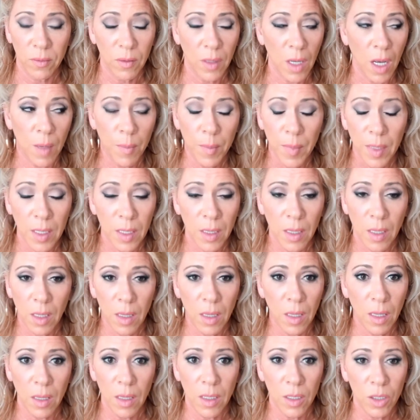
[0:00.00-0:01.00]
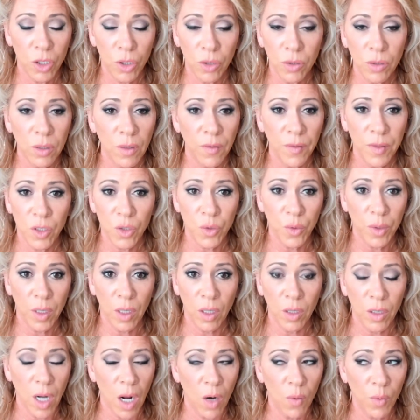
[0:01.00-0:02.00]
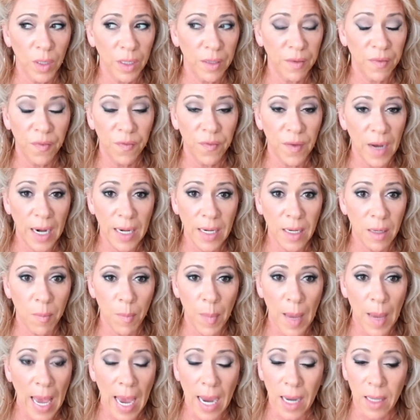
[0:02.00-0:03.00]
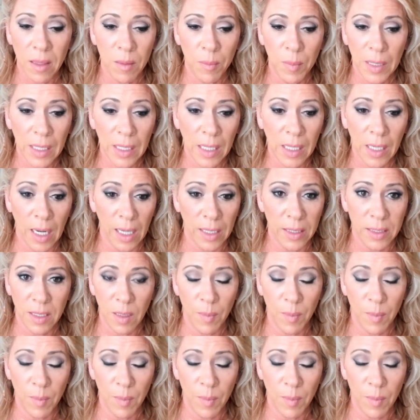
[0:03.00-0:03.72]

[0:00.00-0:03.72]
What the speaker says: I mean, the children of Israel are not really fighting back the Midianites.